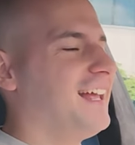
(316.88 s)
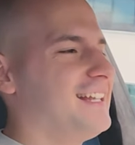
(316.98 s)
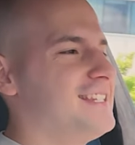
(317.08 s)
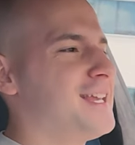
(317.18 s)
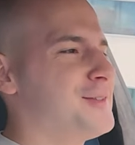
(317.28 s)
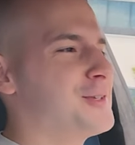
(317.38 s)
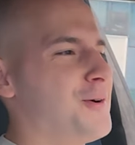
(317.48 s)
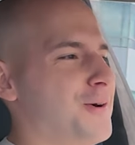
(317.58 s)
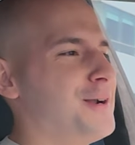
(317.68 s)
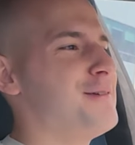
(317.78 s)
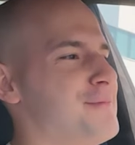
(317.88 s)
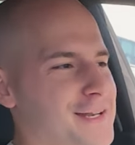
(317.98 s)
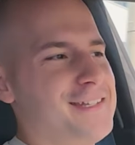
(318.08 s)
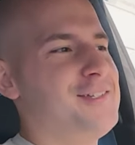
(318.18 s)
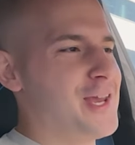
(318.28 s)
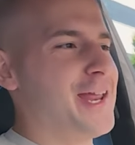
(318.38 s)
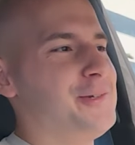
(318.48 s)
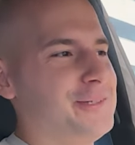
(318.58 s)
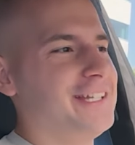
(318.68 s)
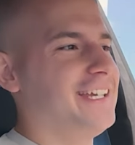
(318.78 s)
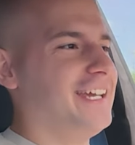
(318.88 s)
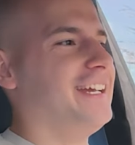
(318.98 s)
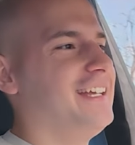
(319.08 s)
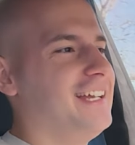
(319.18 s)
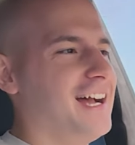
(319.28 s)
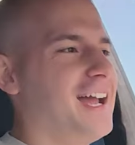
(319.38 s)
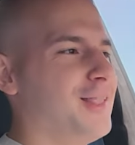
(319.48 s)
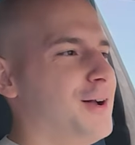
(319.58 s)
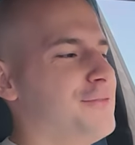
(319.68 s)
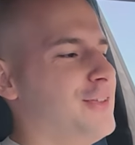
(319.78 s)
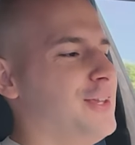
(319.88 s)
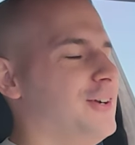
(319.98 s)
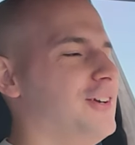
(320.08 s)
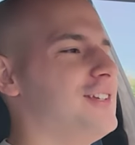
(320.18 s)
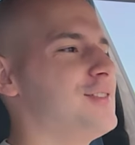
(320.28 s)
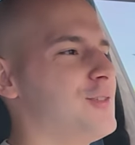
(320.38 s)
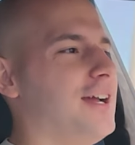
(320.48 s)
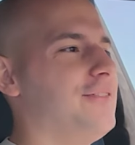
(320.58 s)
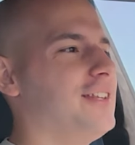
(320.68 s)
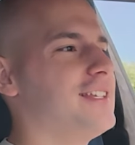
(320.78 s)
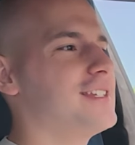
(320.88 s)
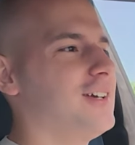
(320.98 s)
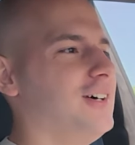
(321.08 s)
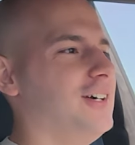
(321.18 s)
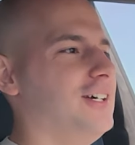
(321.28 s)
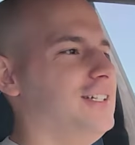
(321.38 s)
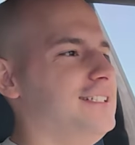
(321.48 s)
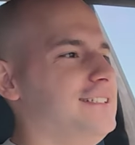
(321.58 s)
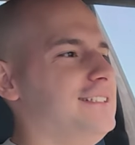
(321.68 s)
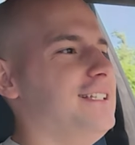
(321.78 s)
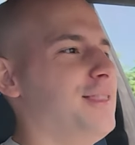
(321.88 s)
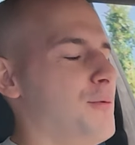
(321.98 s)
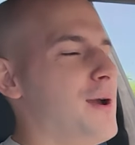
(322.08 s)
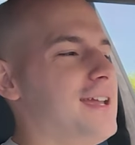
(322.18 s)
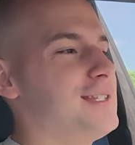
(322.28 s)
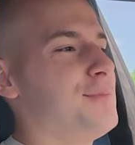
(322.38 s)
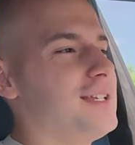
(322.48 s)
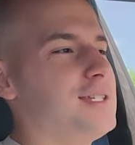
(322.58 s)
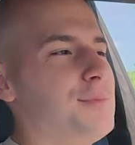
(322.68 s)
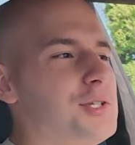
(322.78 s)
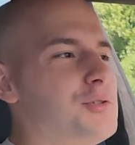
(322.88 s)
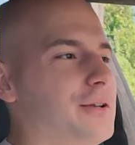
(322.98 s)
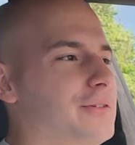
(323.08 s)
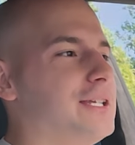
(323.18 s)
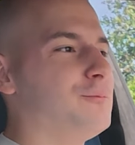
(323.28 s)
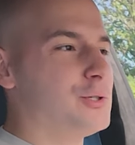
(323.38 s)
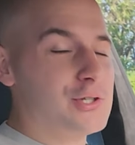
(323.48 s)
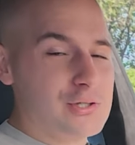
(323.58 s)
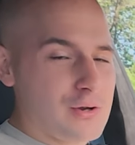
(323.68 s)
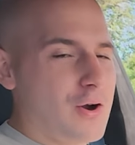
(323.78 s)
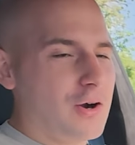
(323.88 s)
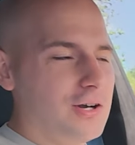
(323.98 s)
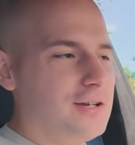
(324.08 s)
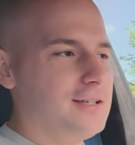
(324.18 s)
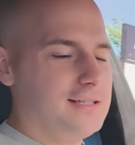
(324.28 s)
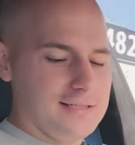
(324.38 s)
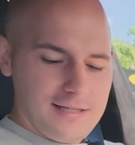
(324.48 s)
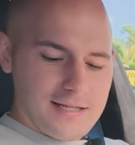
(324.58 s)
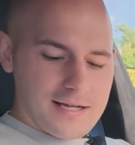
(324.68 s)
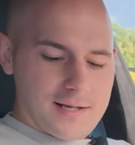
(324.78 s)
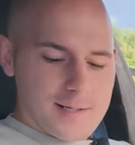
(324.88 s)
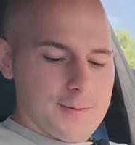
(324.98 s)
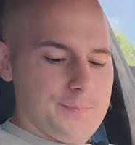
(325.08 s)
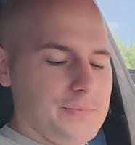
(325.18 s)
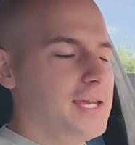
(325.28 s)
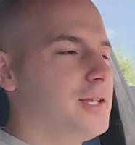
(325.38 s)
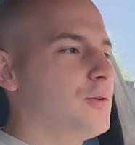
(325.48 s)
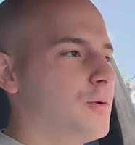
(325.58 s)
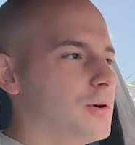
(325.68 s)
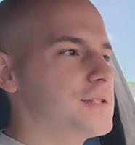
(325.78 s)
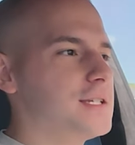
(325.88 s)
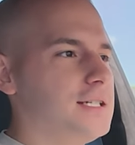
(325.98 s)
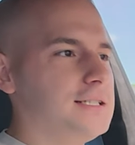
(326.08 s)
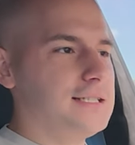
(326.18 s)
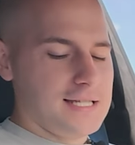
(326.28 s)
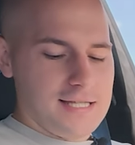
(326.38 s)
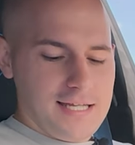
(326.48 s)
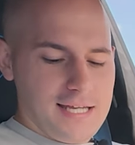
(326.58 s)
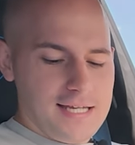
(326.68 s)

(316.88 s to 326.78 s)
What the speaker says: It sounds corny, but genuinely, I love the Urus. Driving this car the way it's meant to be driven, which is hard, in Corsa, it